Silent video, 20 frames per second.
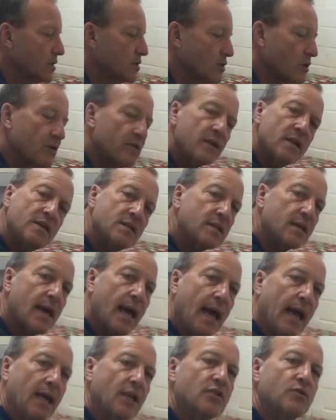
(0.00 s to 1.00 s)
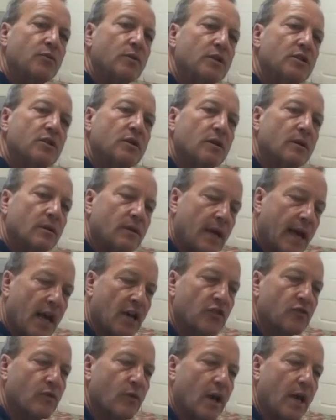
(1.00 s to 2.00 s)
So in this case, we took the
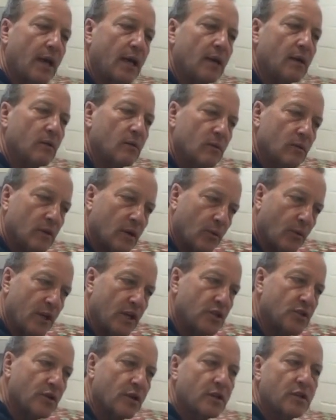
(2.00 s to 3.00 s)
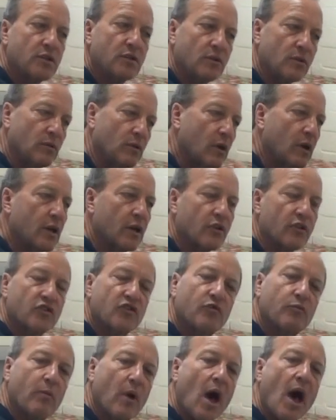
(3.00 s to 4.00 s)
x-ray that we took to look at her
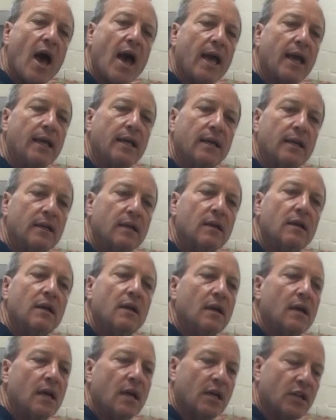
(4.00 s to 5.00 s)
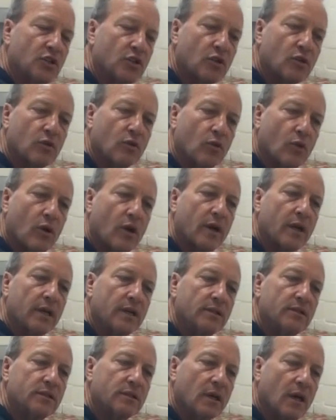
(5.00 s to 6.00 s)
spine and internal
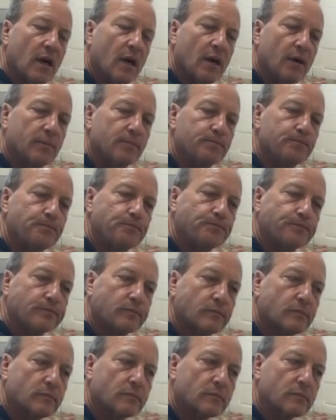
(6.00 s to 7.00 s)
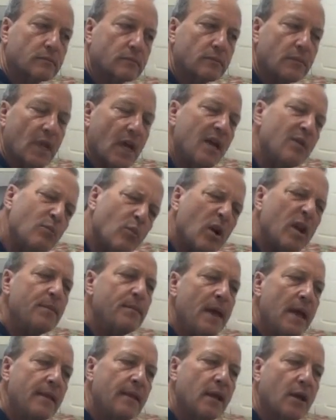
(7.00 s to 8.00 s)
organs, um, and
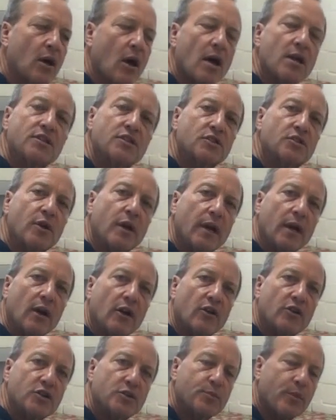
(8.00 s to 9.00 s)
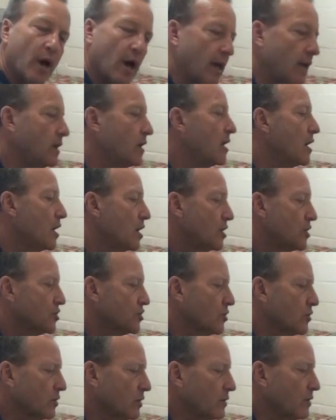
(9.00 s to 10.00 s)
Wayne mainly concentrating on her spine,
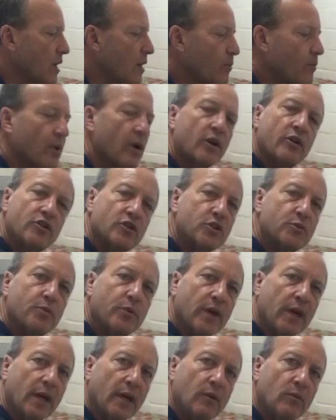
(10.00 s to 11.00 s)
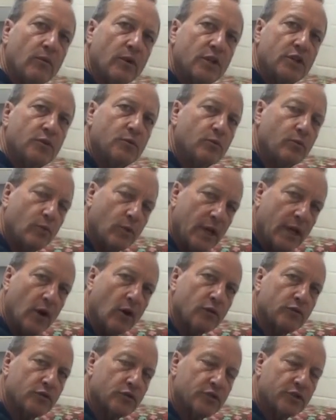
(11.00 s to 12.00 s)
showed a lump on her spleen, which we
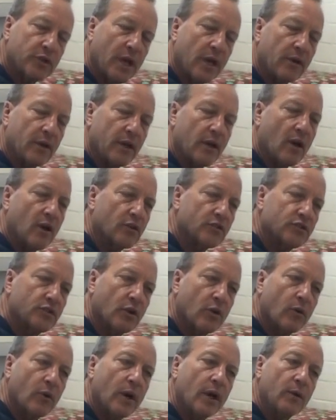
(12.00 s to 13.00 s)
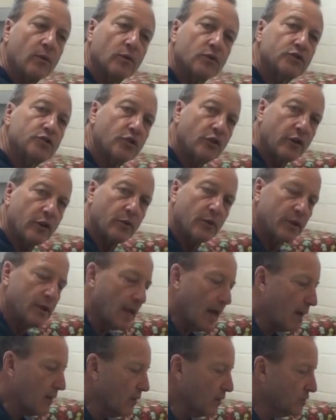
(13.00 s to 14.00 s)
ultrasounded also, and we'll show you what
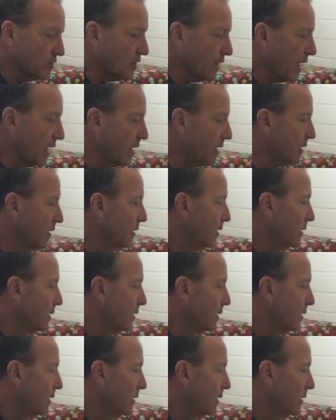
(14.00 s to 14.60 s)
that looks like.